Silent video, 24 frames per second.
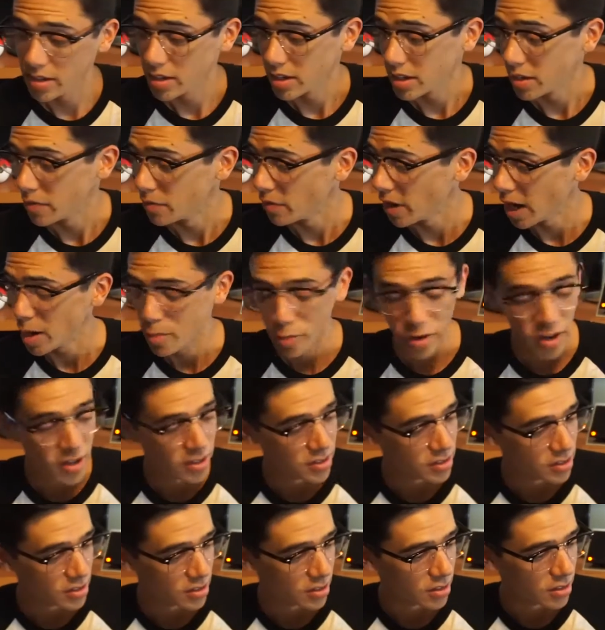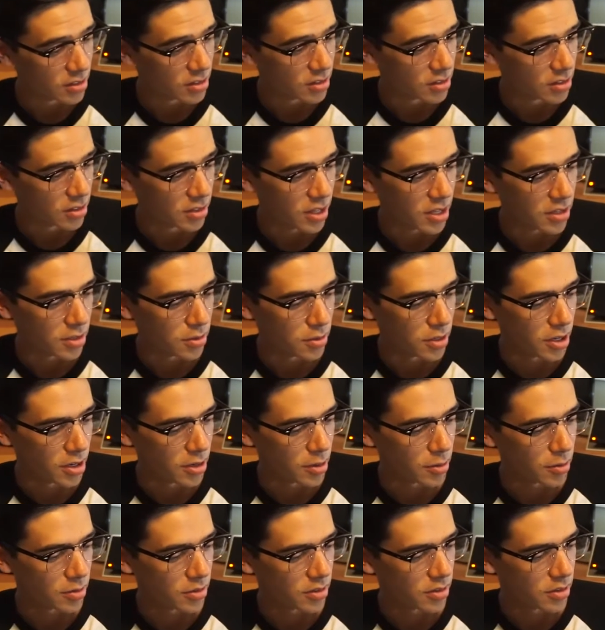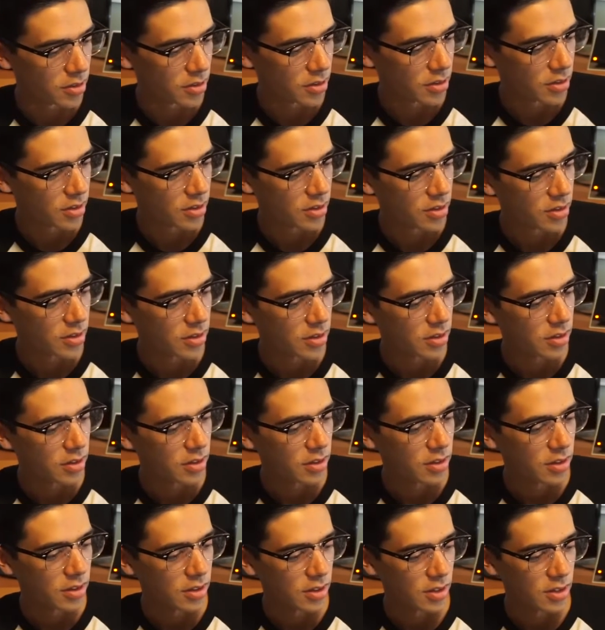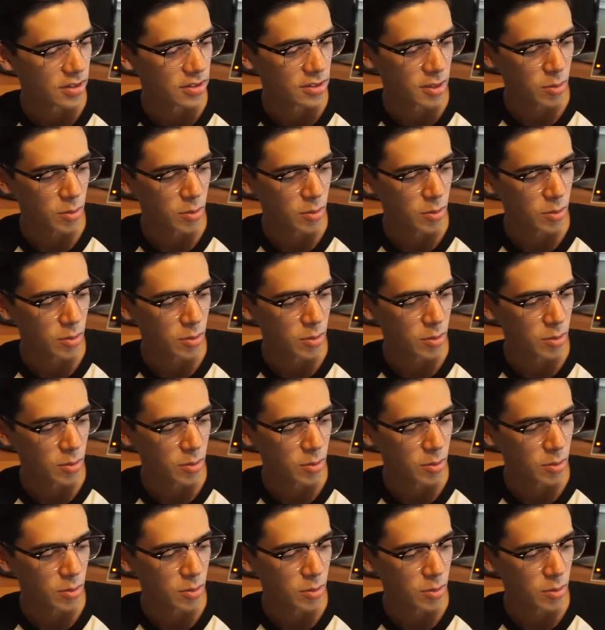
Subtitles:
It vibrates to let you know that